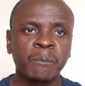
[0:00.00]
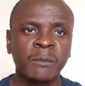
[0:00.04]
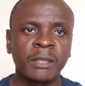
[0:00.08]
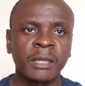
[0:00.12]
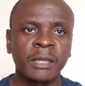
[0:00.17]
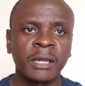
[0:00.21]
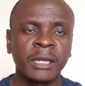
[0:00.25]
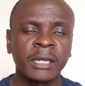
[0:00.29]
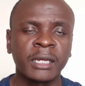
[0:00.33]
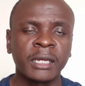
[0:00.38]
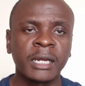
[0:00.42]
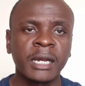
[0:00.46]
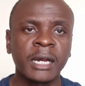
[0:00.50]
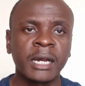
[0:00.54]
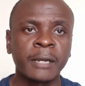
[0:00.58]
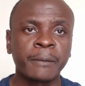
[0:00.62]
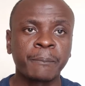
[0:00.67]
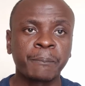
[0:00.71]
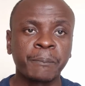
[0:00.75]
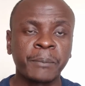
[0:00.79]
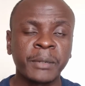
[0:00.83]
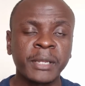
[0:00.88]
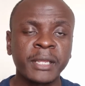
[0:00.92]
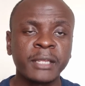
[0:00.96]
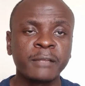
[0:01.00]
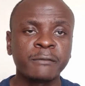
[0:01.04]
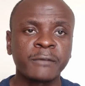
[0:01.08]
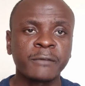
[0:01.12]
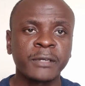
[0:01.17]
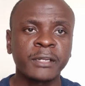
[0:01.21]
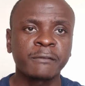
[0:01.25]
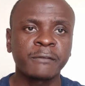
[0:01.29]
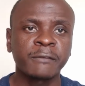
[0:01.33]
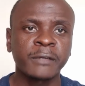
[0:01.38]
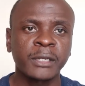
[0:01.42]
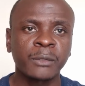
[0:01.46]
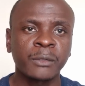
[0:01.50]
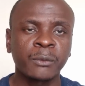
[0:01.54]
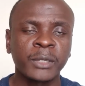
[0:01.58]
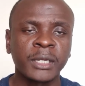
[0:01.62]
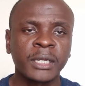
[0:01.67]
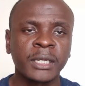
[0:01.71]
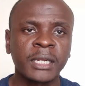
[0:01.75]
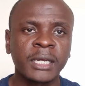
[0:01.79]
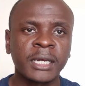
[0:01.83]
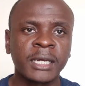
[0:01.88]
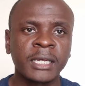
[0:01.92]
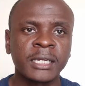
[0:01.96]
are playing very, very
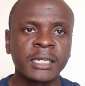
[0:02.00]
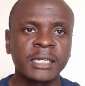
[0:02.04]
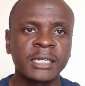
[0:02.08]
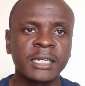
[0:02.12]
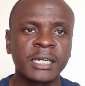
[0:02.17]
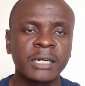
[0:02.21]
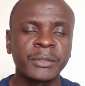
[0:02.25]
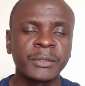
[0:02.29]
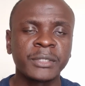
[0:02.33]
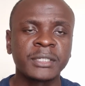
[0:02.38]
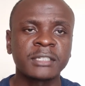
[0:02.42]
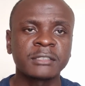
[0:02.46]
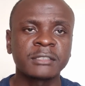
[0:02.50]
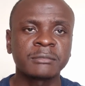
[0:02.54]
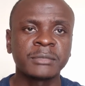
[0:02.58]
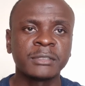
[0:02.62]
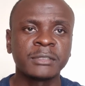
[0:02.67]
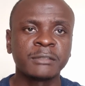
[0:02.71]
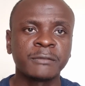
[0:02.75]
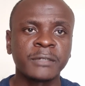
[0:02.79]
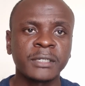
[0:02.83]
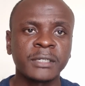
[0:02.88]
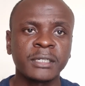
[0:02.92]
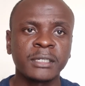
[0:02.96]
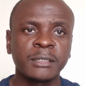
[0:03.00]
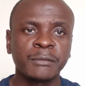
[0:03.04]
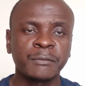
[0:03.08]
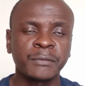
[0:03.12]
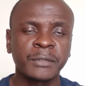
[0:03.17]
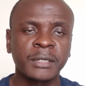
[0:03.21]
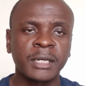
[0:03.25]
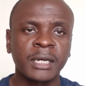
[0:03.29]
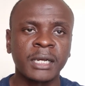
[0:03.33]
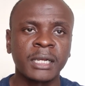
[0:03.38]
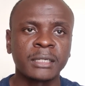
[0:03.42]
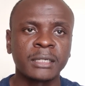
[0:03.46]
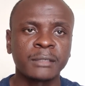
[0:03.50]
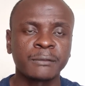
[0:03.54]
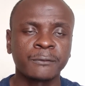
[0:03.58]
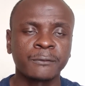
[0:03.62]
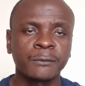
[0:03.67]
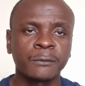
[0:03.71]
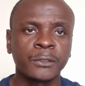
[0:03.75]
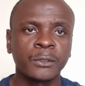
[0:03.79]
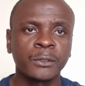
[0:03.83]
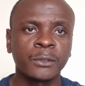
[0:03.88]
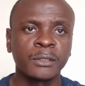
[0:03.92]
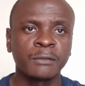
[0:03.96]
well, and now it has been very difficult
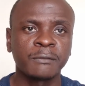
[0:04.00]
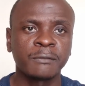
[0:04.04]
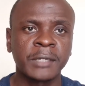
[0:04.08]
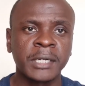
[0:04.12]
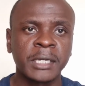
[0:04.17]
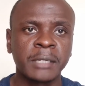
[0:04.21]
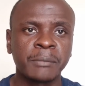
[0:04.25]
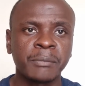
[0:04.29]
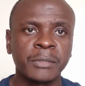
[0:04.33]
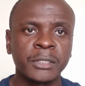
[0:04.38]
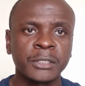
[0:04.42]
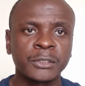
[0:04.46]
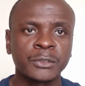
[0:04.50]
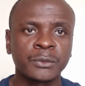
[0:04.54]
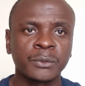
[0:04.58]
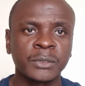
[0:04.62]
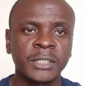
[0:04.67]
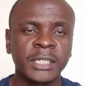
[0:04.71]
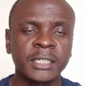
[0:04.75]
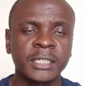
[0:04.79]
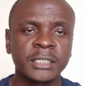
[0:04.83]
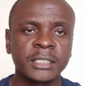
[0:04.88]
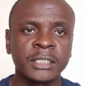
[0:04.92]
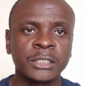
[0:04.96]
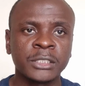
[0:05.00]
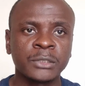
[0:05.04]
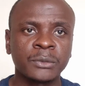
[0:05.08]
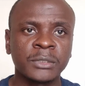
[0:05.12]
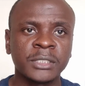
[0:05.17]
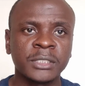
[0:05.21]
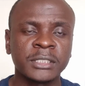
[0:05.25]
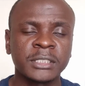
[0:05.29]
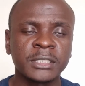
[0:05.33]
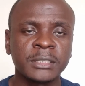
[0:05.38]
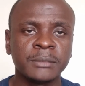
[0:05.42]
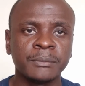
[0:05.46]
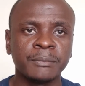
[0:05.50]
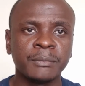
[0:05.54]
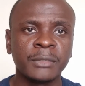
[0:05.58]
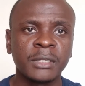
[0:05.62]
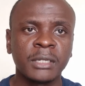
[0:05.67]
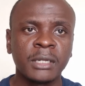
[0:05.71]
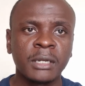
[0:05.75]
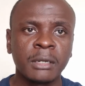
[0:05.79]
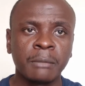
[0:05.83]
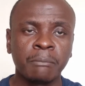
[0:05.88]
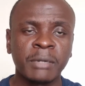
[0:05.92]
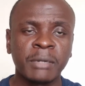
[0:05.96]
for Donny van de Beek to get into the team.
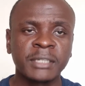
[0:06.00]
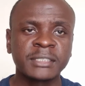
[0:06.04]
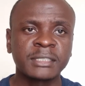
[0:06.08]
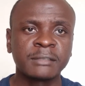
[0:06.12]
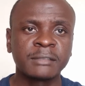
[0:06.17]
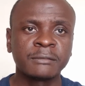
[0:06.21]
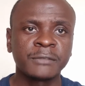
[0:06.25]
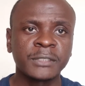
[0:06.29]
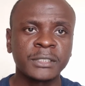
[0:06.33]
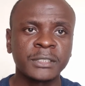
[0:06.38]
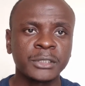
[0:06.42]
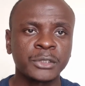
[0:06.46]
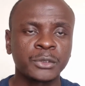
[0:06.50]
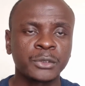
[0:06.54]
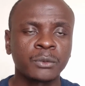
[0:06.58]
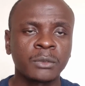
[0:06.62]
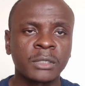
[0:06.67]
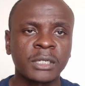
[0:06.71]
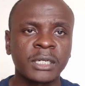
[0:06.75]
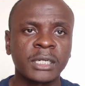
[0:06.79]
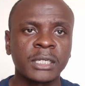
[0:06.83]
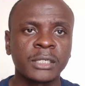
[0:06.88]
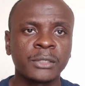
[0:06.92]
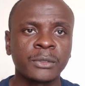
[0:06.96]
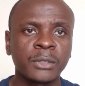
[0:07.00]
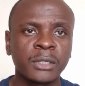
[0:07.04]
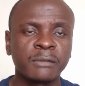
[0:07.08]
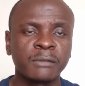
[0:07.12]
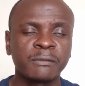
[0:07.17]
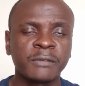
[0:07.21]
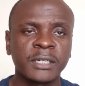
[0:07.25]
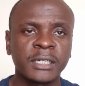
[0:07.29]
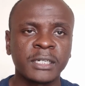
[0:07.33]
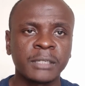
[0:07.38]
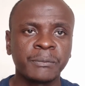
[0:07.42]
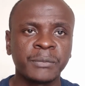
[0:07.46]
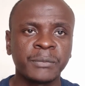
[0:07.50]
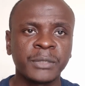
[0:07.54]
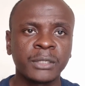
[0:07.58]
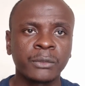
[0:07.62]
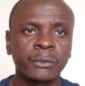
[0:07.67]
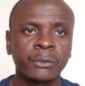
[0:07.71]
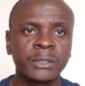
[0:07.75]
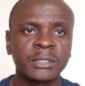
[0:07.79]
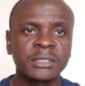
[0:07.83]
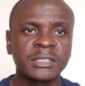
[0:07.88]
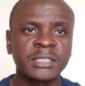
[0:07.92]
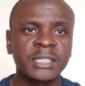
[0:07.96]
But I'm very sure Donny van de Beek
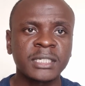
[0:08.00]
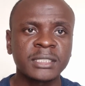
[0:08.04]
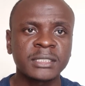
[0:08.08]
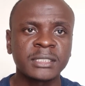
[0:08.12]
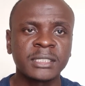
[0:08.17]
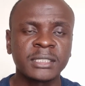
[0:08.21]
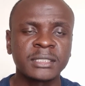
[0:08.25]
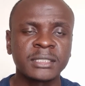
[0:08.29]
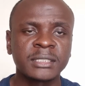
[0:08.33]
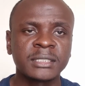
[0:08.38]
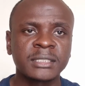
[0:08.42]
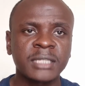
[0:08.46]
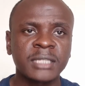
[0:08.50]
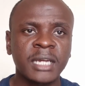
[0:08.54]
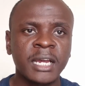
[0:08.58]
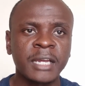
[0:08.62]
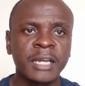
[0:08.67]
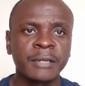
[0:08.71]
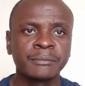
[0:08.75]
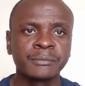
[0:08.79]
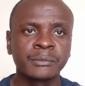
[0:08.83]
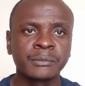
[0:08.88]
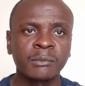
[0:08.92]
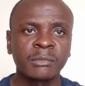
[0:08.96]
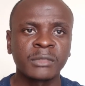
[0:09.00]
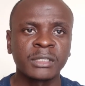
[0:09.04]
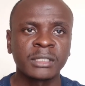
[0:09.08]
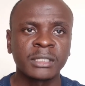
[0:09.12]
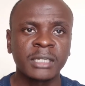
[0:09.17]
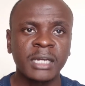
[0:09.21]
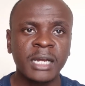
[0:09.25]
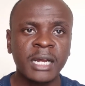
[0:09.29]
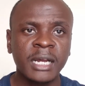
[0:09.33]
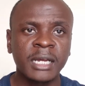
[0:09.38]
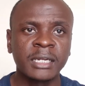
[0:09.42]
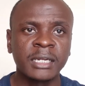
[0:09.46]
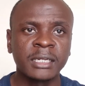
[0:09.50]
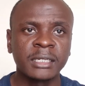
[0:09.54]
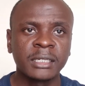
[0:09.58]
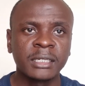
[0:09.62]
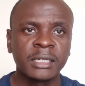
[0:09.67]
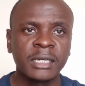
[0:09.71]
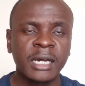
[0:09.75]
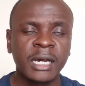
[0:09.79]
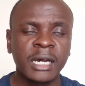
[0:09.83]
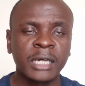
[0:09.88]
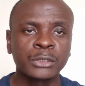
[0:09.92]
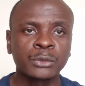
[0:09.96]
will start getting time and
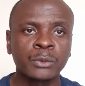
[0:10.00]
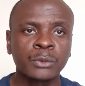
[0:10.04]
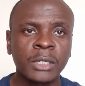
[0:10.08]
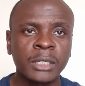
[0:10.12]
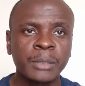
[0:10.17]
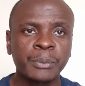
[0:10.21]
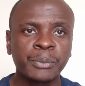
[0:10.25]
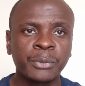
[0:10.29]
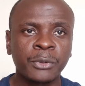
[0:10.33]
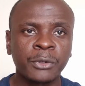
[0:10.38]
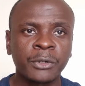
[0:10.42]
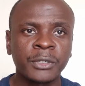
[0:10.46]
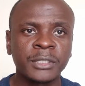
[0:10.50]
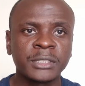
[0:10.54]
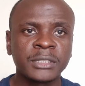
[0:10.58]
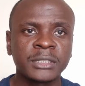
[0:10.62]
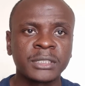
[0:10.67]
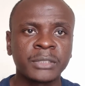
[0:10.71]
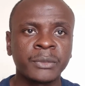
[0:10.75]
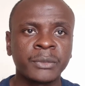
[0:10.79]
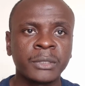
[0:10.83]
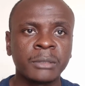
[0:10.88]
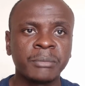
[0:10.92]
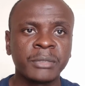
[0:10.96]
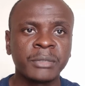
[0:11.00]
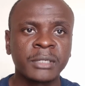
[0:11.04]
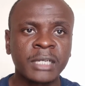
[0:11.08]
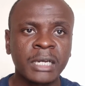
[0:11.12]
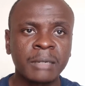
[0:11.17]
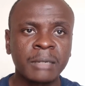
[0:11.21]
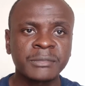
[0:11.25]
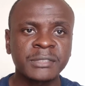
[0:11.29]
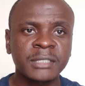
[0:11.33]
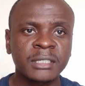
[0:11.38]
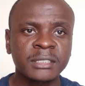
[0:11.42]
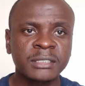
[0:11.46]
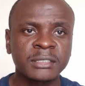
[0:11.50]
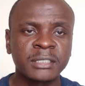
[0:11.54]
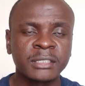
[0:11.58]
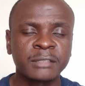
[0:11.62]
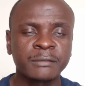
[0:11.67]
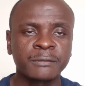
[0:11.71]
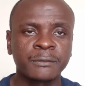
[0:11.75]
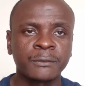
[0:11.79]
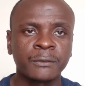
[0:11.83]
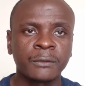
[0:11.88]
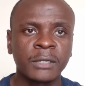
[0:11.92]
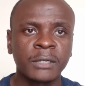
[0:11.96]
at one point will become
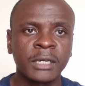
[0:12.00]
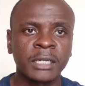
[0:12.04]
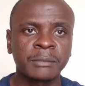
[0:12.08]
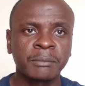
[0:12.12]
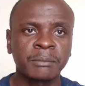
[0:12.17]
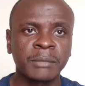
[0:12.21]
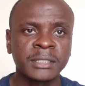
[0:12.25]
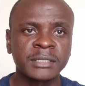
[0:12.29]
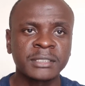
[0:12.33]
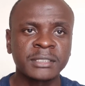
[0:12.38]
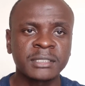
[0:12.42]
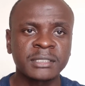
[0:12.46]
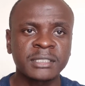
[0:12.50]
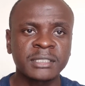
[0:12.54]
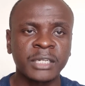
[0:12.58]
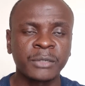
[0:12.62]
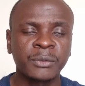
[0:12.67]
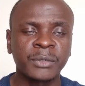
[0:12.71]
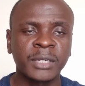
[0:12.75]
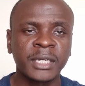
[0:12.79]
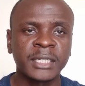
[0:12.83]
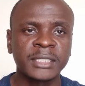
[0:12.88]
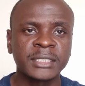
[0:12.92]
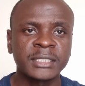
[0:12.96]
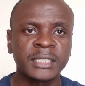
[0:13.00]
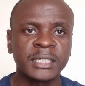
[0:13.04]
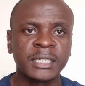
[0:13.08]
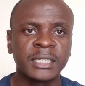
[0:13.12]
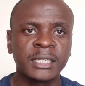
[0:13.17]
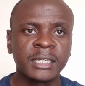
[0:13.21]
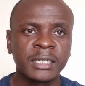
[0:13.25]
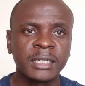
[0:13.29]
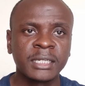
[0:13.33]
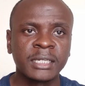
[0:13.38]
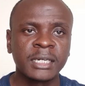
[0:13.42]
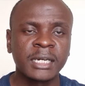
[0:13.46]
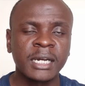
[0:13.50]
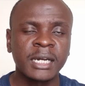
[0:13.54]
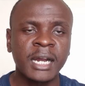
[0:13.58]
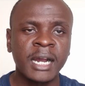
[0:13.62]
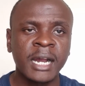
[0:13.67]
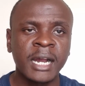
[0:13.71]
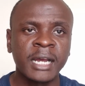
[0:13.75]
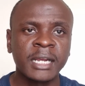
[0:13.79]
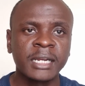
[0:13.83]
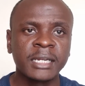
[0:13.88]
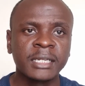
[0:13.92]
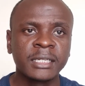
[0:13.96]
successful at Manchester United
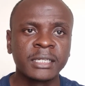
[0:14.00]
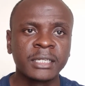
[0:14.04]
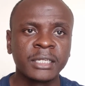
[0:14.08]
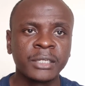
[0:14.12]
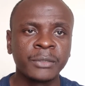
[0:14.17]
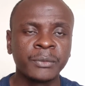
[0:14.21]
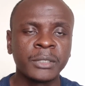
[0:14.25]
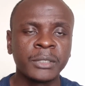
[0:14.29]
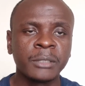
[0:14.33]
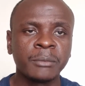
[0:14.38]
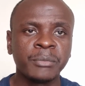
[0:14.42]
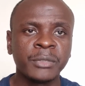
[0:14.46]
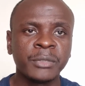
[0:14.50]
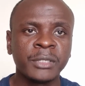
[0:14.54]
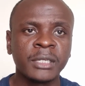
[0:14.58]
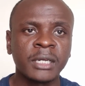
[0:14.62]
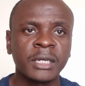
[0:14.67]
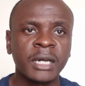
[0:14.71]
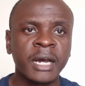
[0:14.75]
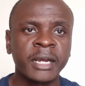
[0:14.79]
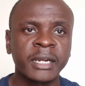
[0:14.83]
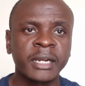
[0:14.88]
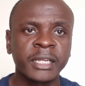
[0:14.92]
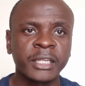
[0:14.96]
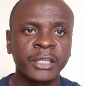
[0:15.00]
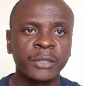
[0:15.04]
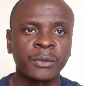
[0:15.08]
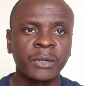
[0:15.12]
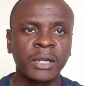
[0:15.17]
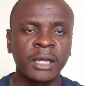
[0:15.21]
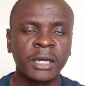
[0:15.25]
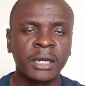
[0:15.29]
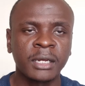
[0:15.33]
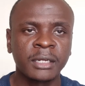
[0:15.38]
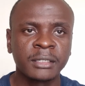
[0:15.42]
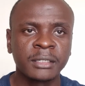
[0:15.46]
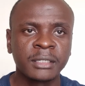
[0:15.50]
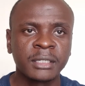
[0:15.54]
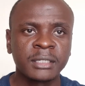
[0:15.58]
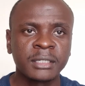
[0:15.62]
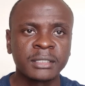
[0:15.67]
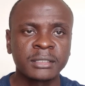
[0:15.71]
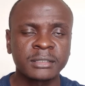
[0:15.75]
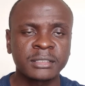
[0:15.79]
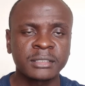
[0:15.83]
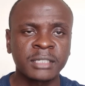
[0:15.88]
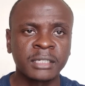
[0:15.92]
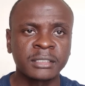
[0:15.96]
and he will be a regular
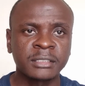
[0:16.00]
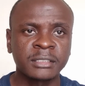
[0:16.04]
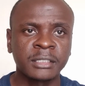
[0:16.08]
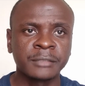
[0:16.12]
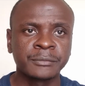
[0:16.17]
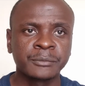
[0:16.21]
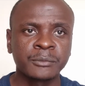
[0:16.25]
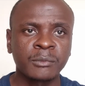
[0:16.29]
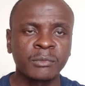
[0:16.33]
starter.